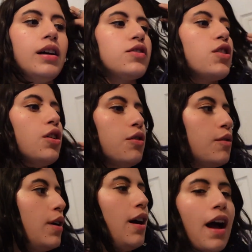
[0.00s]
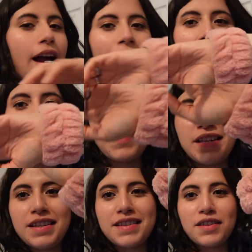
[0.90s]
So I have
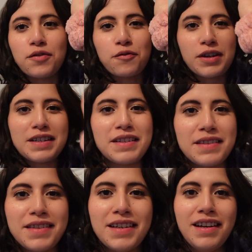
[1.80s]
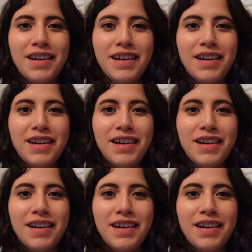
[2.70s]
these little wrist